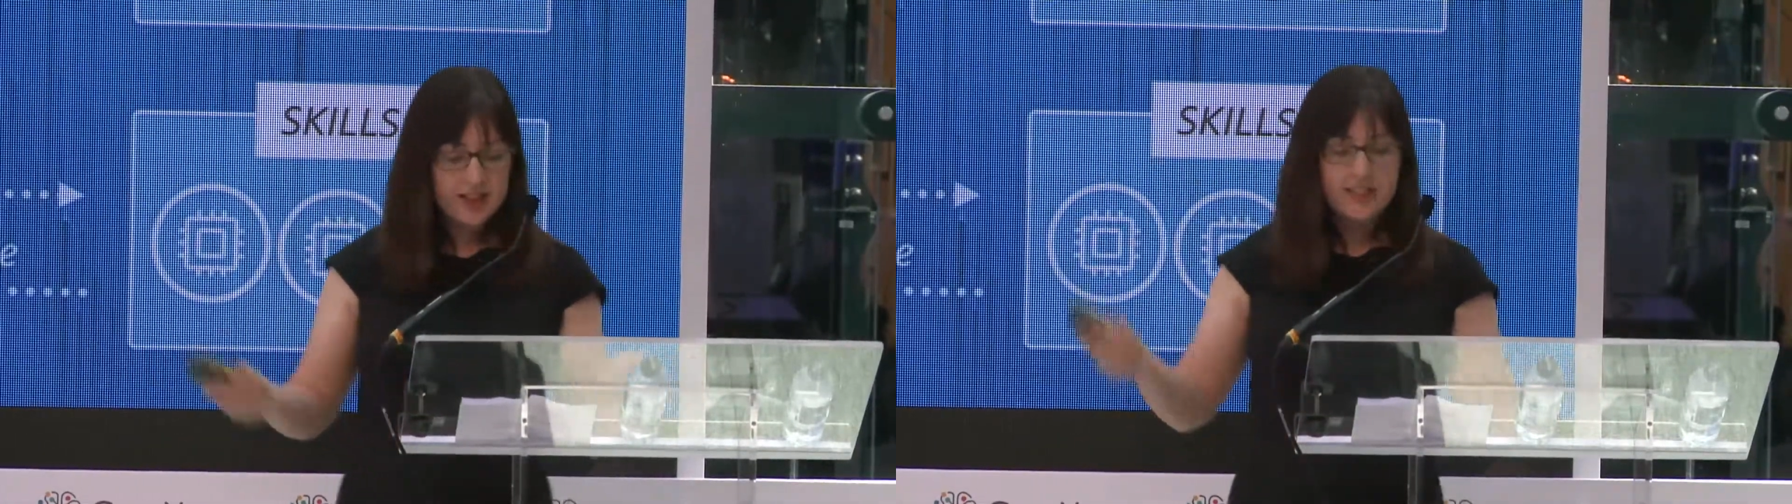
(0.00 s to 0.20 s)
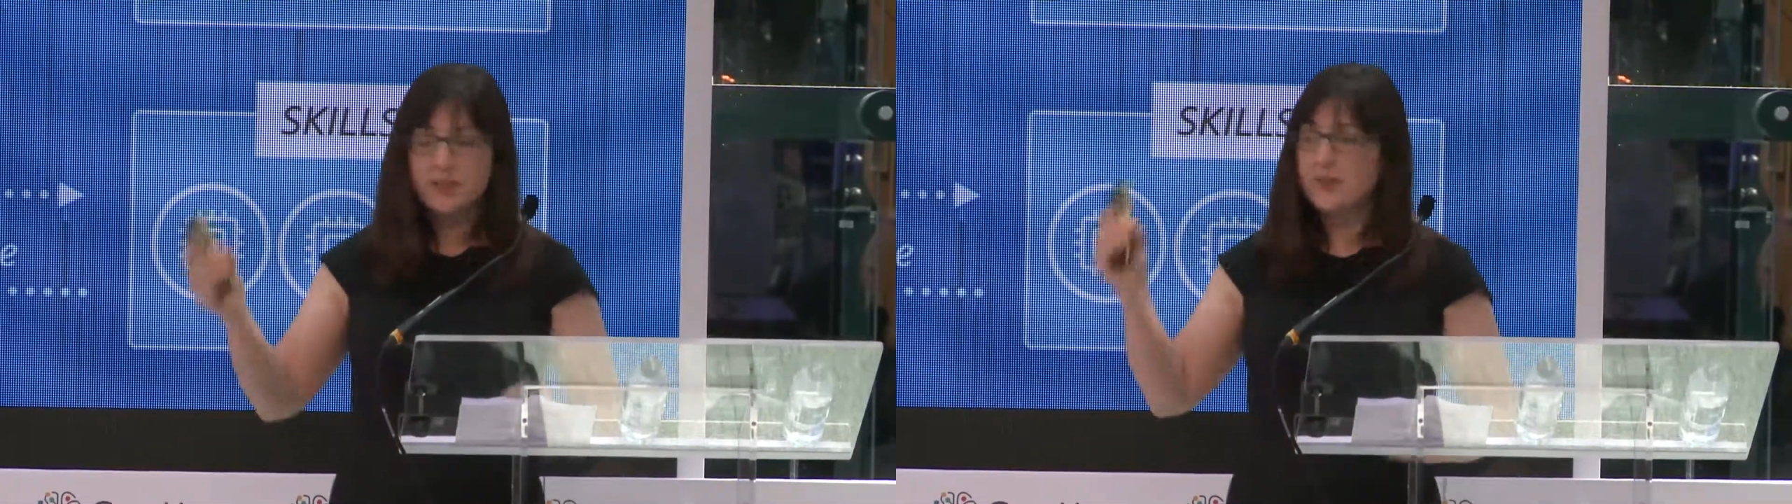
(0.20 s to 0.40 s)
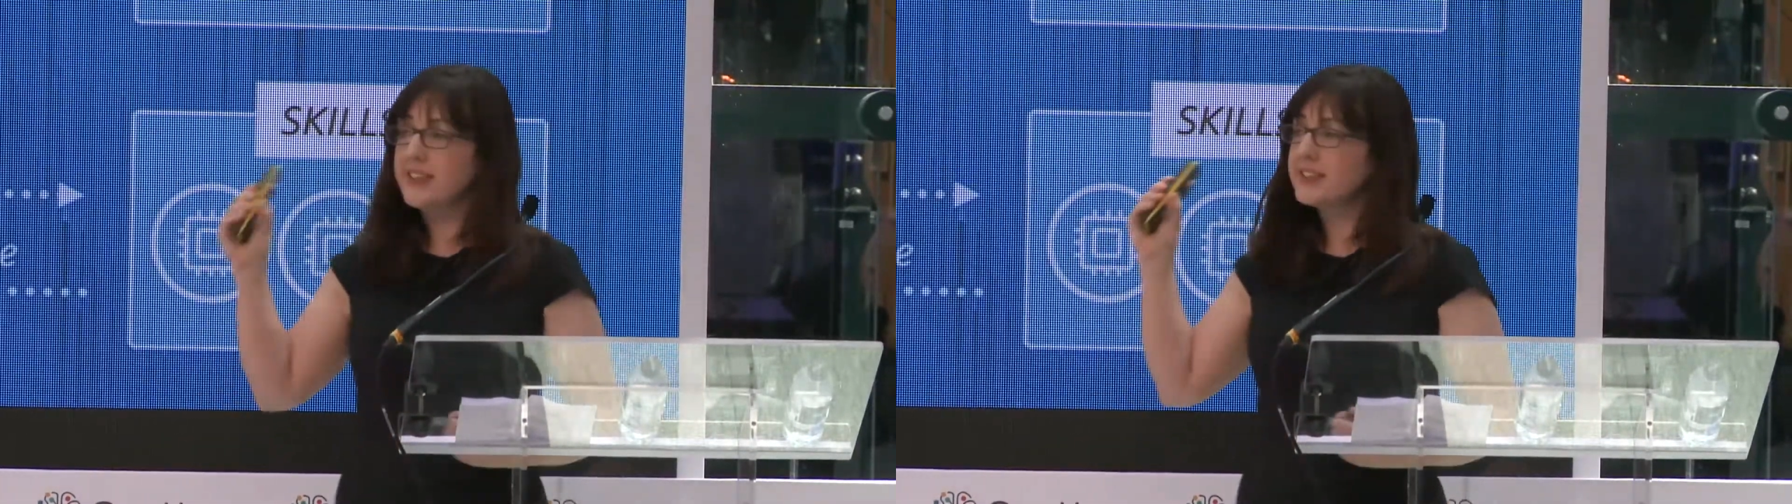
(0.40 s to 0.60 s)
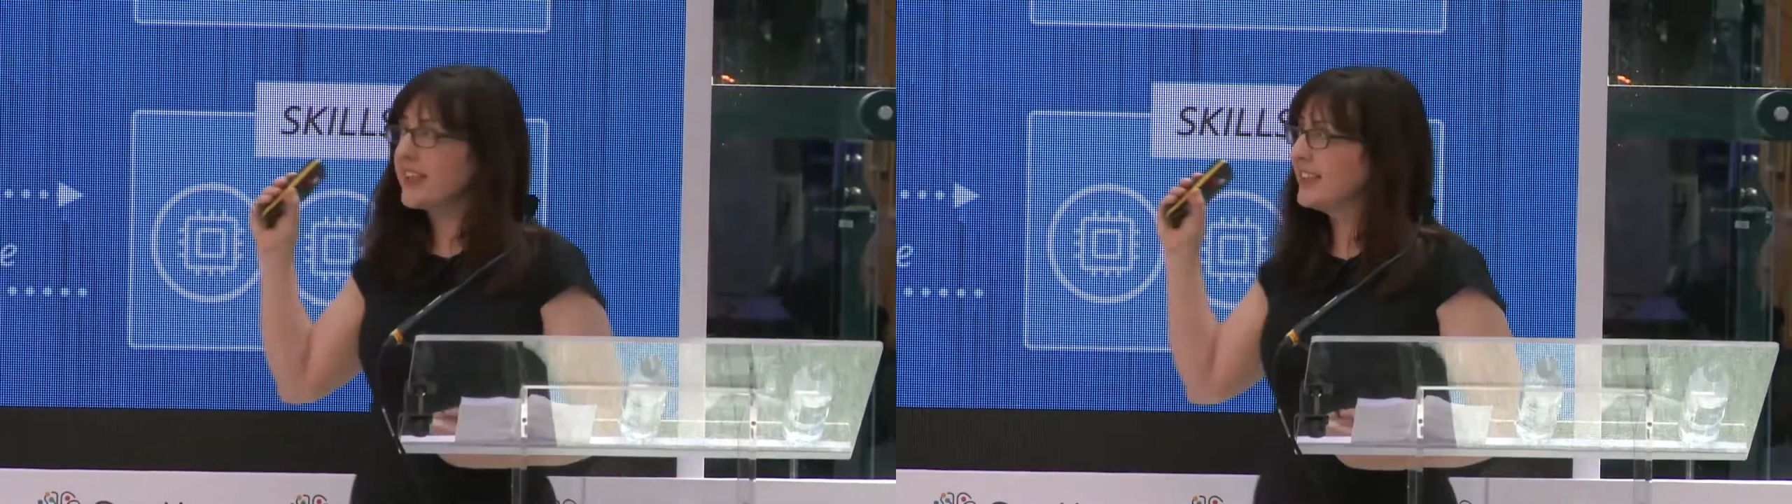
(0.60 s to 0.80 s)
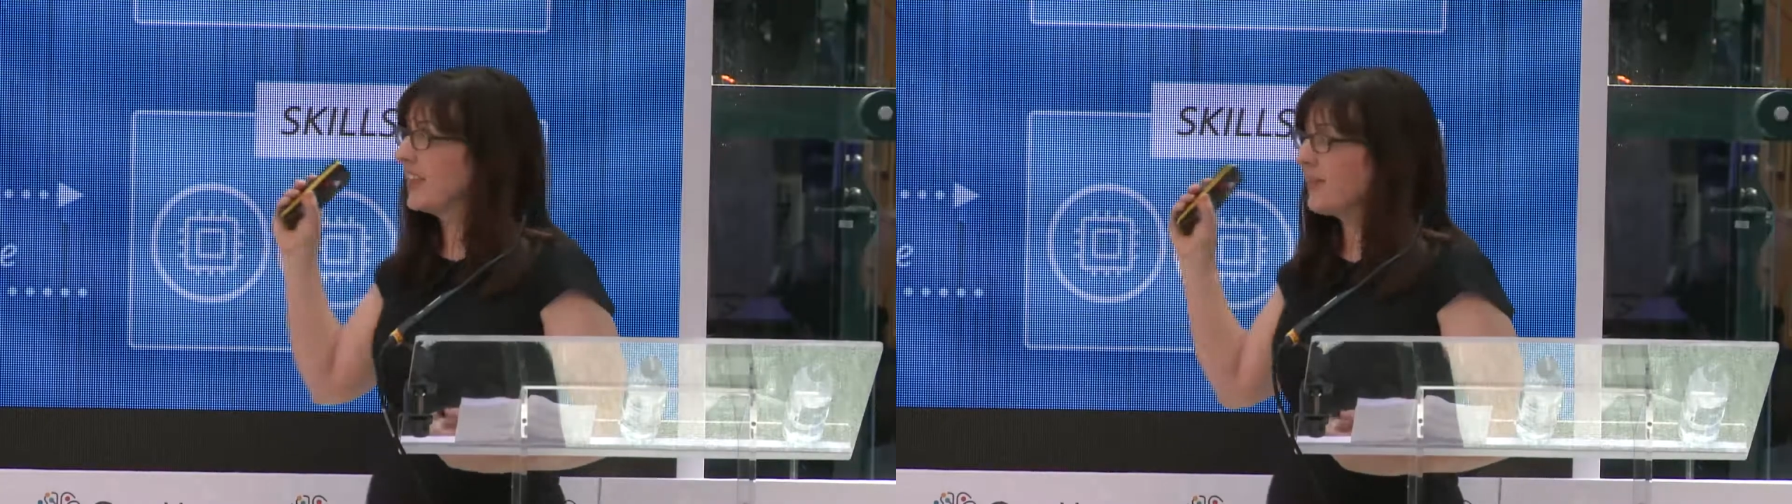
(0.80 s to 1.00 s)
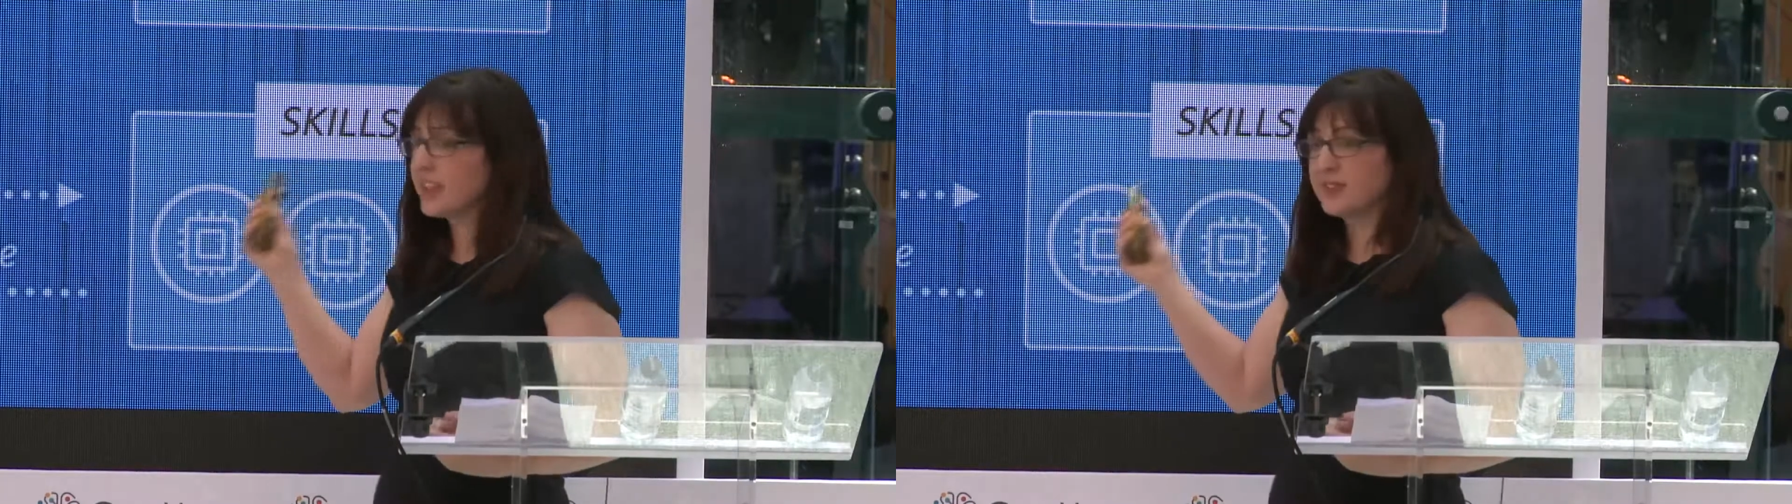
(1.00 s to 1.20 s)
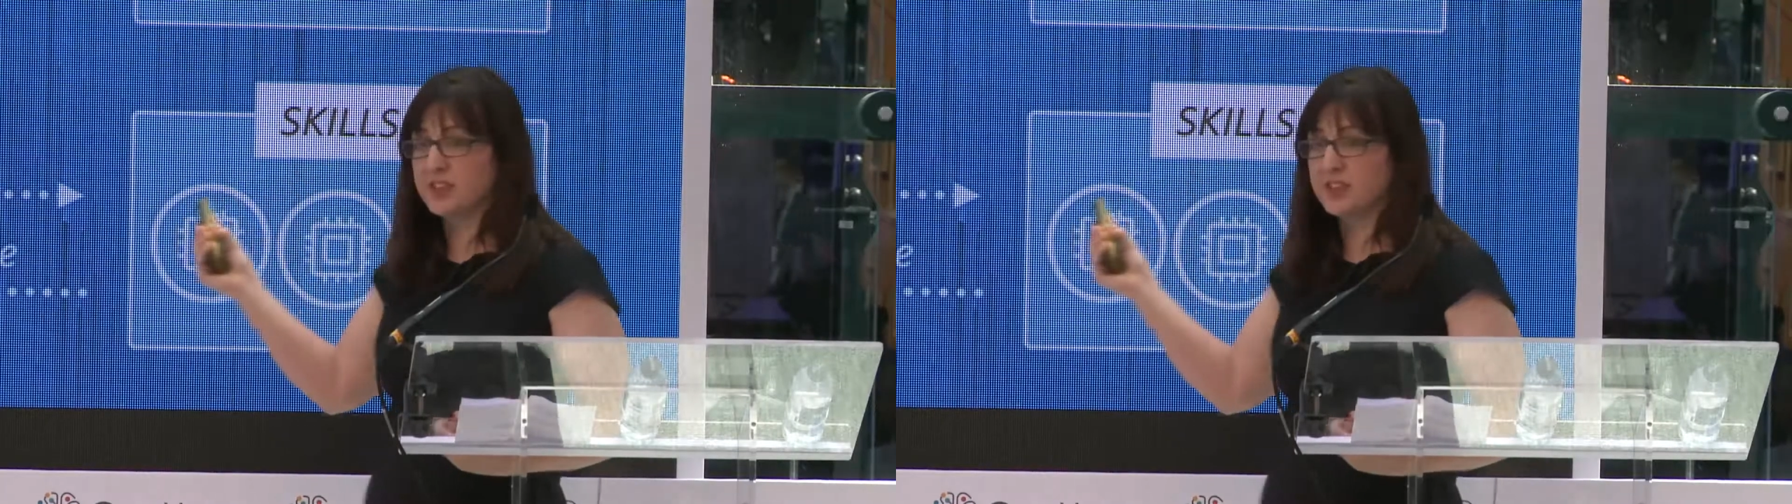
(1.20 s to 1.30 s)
So in this case, they've asked for